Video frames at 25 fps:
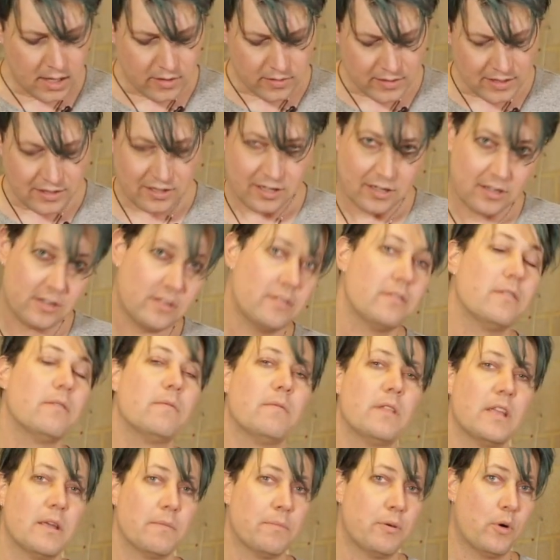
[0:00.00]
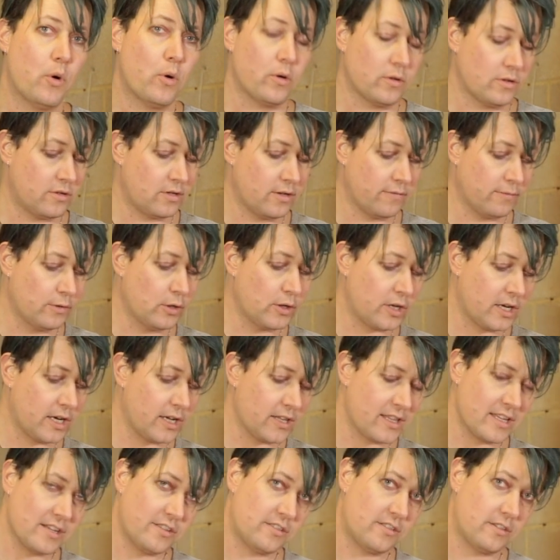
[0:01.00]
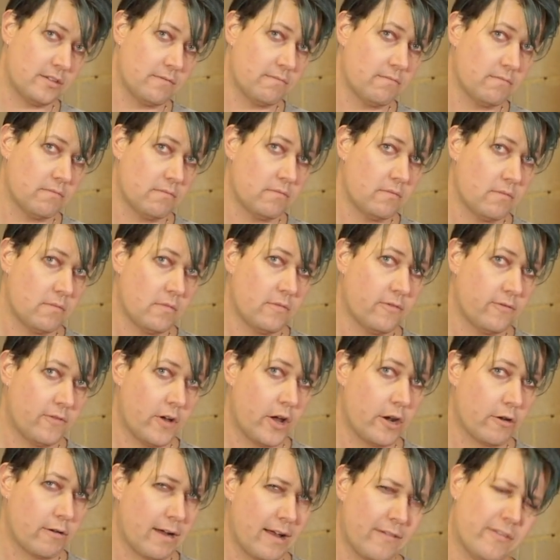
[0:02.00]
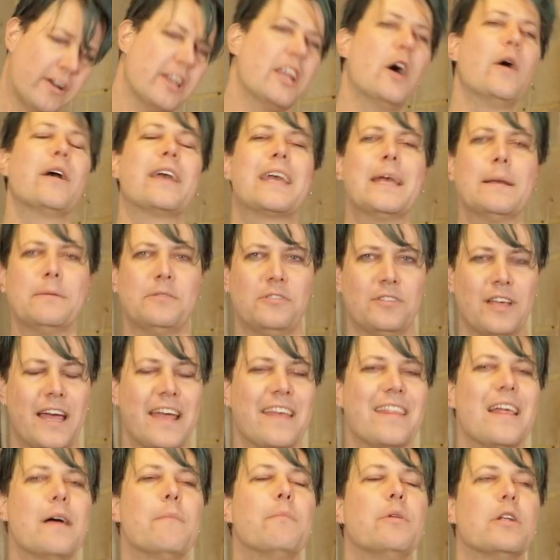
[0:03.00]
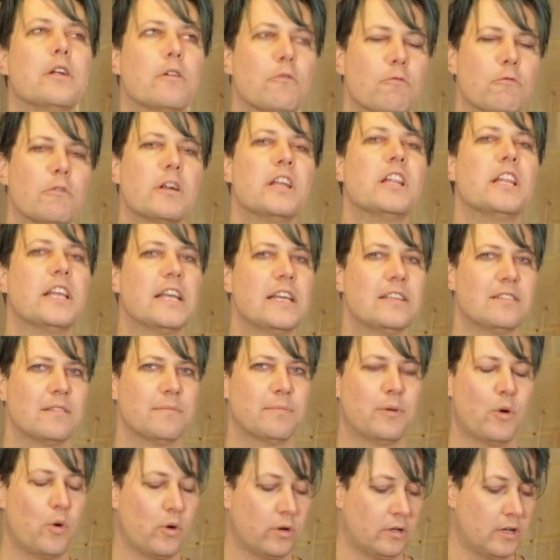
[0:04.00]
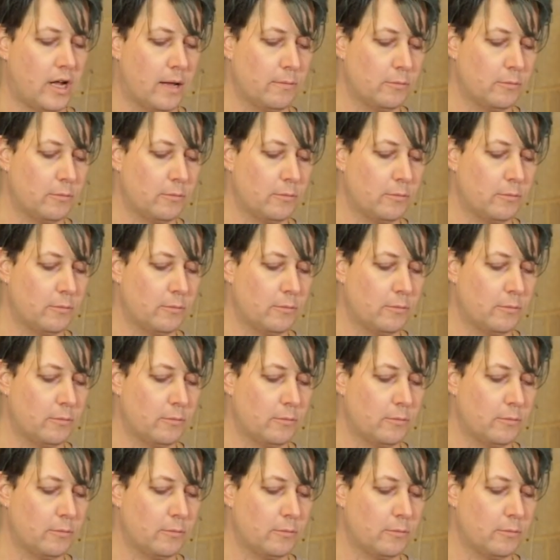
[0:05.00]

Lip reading: This is the importance of looking at this photograph. I know I keep saying that, but it really is important.